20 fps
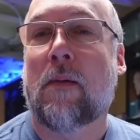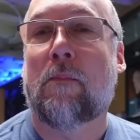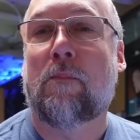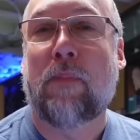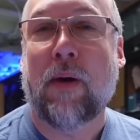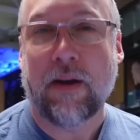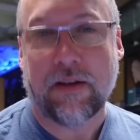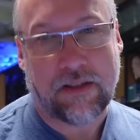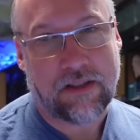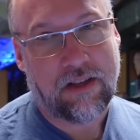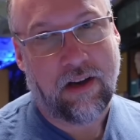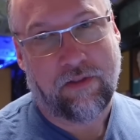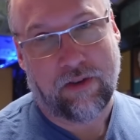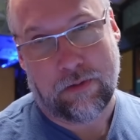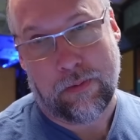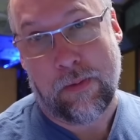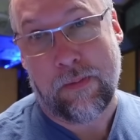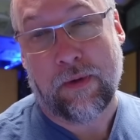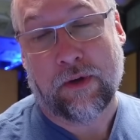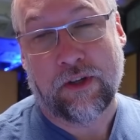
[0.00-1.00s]
but stuff has
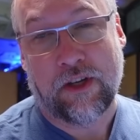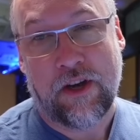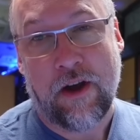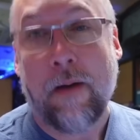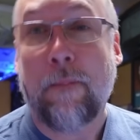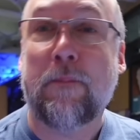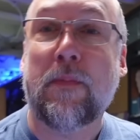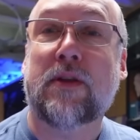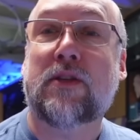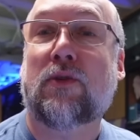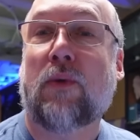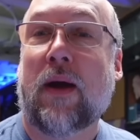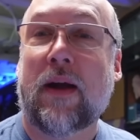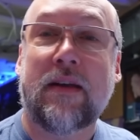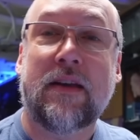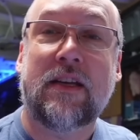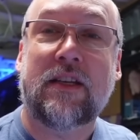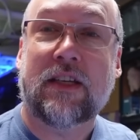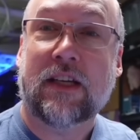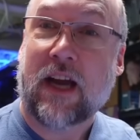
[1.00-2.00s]
been building up, so I
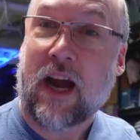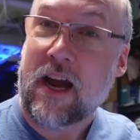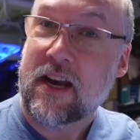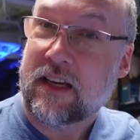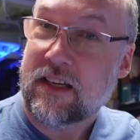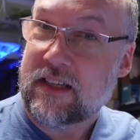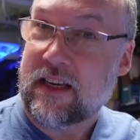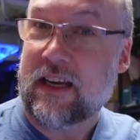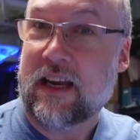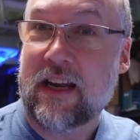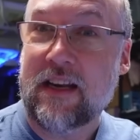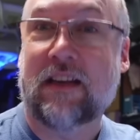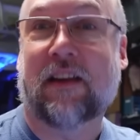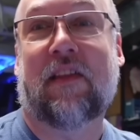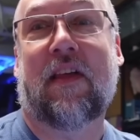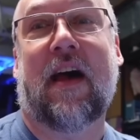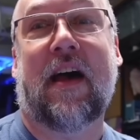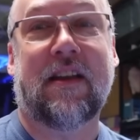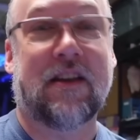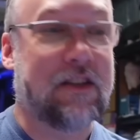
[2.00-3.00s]
need to kind of dig into
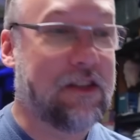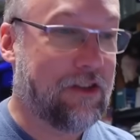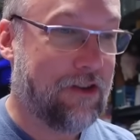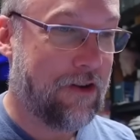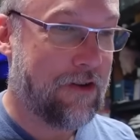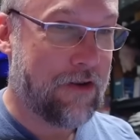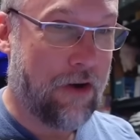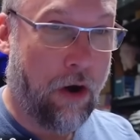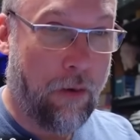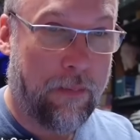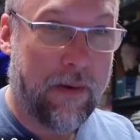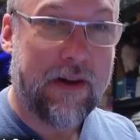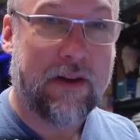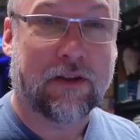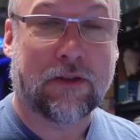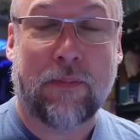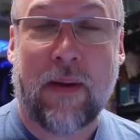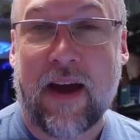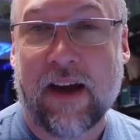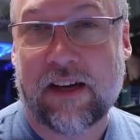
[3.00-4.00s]
that and start opening
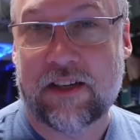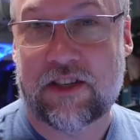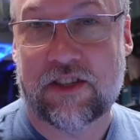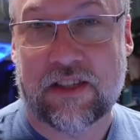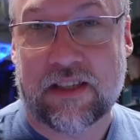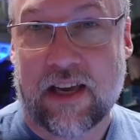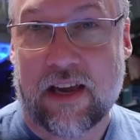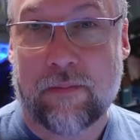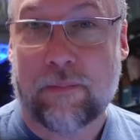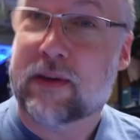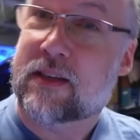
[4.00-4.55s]
those packages again,